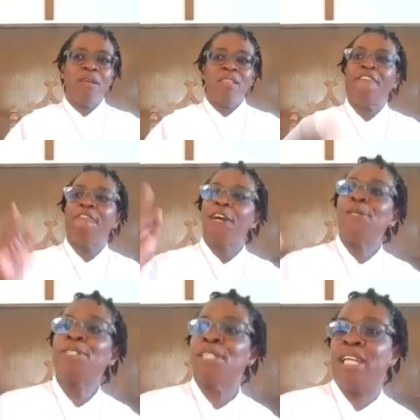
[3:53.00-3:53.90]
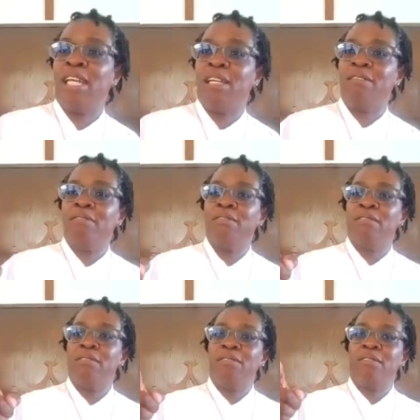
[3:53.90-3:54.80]
the first thing
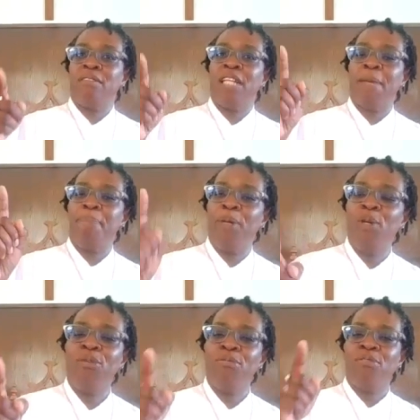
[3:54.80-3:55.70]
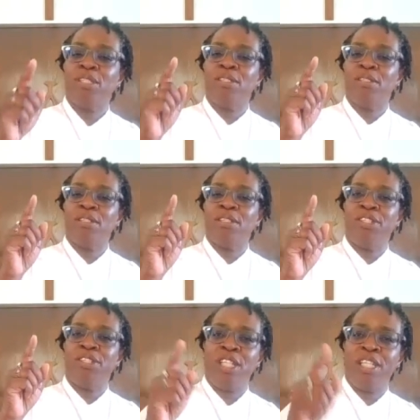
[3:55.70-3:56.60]
that moved
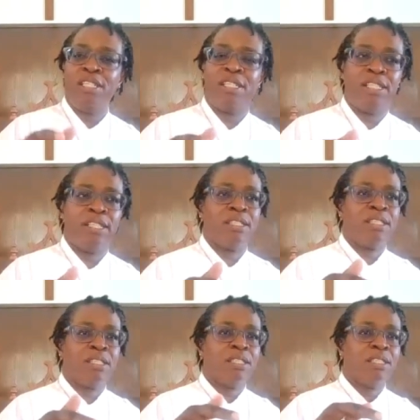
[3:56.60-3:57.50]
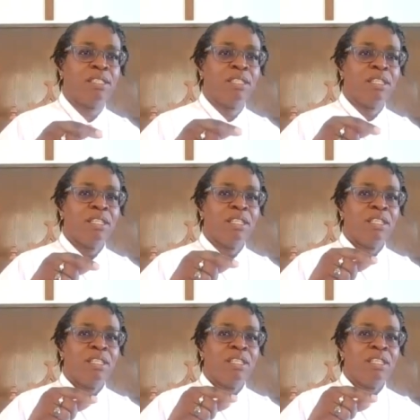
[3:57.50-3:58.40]
Jesus
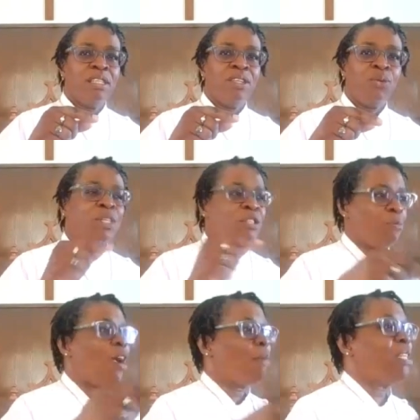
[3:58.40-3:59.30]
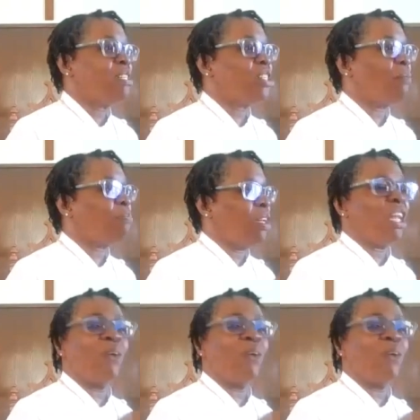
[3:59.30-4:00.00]
was probably something